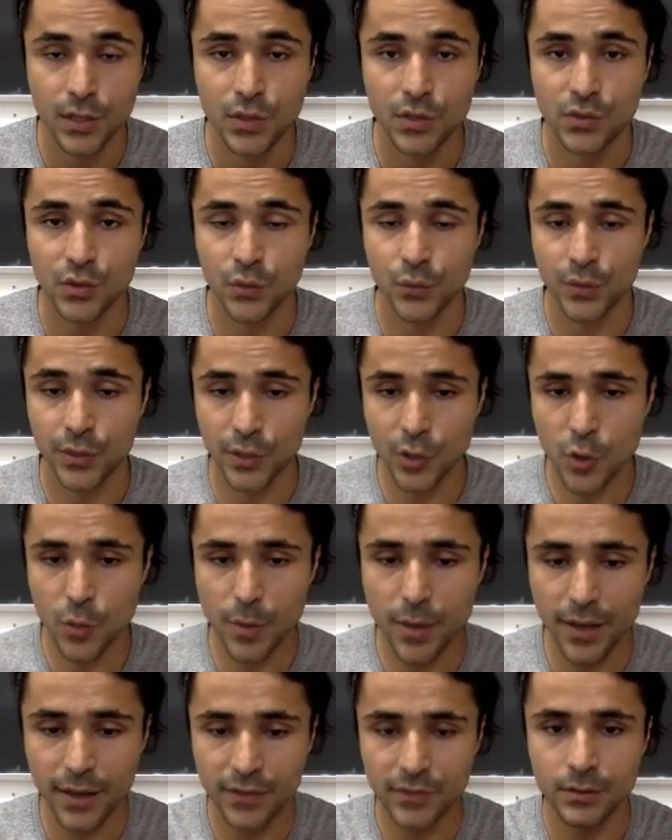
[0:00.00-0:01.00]
So if we go
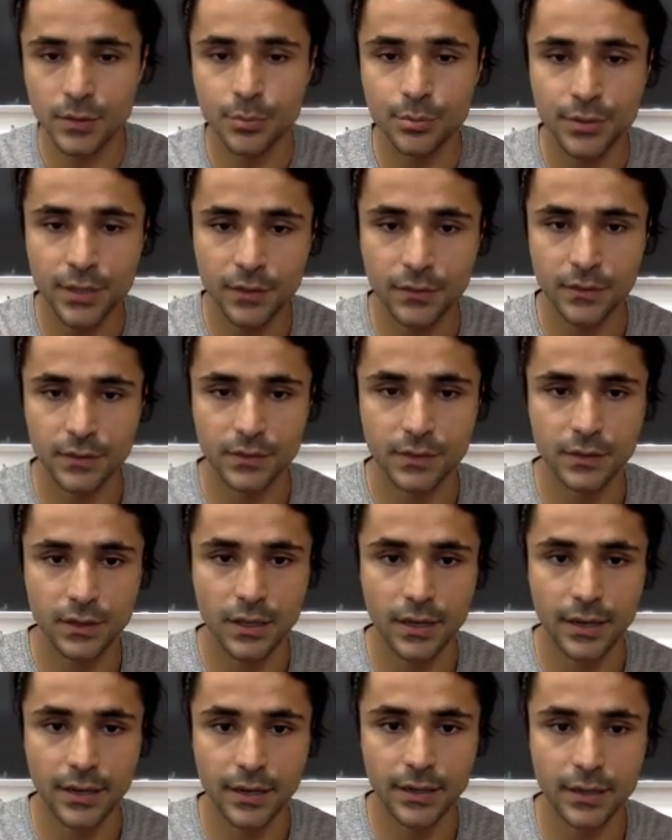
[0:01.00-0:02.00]
back to the previous
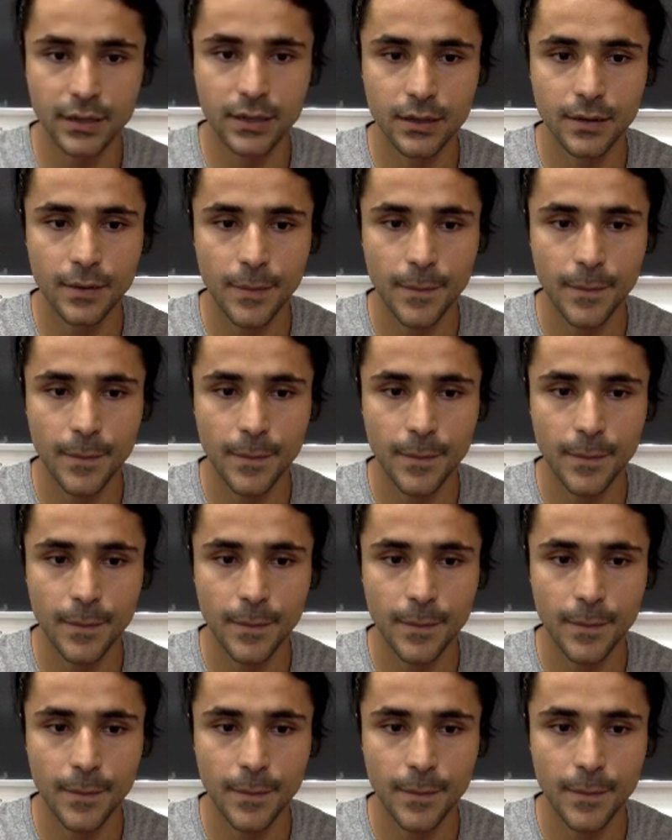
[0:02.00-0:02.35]
slide,